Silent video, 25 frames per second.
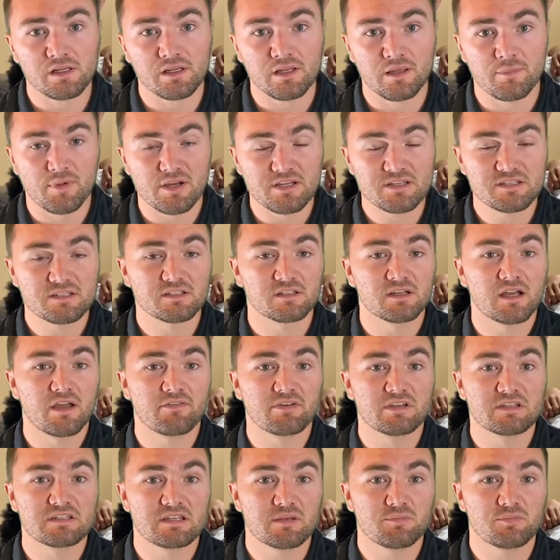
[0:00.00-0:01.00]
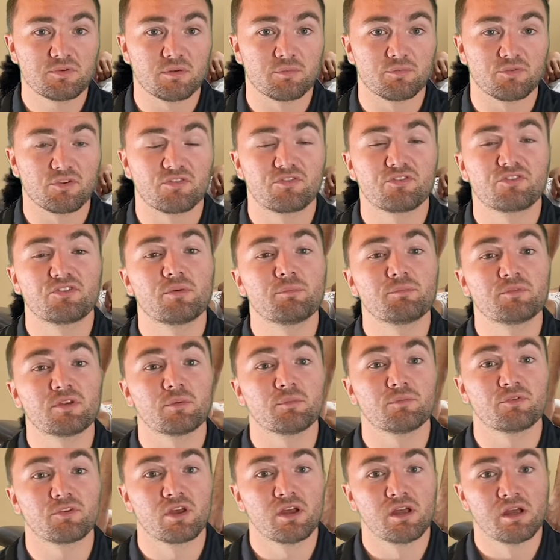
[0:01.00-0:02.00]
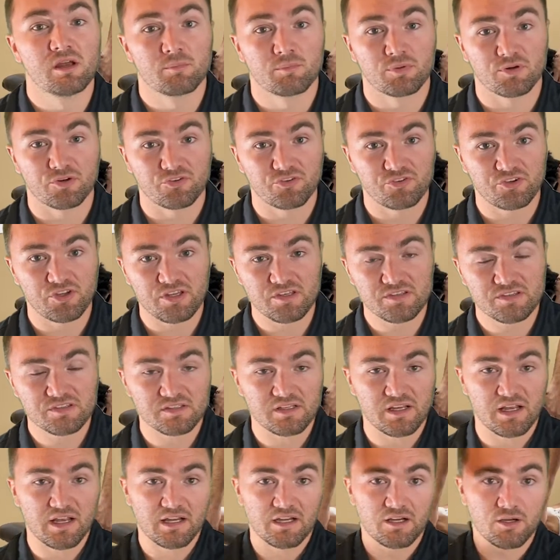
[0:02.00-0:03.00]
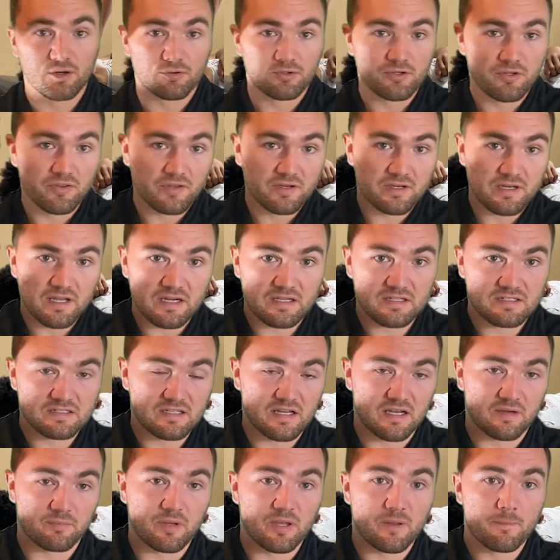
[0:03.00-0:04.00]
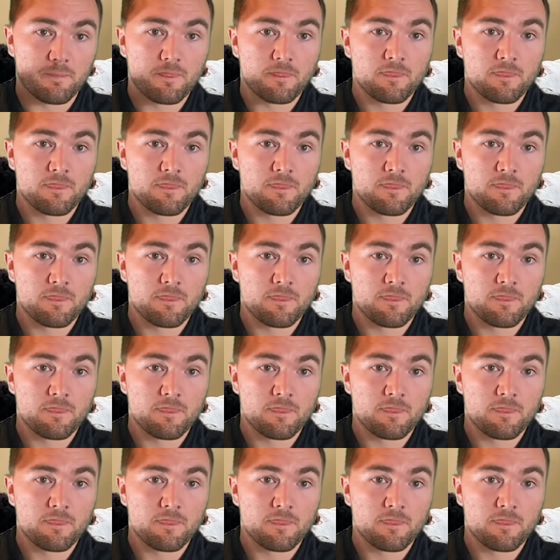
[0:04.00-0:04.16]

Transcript: Am I still having symptoms? If symptoms persist, I go to the next segment.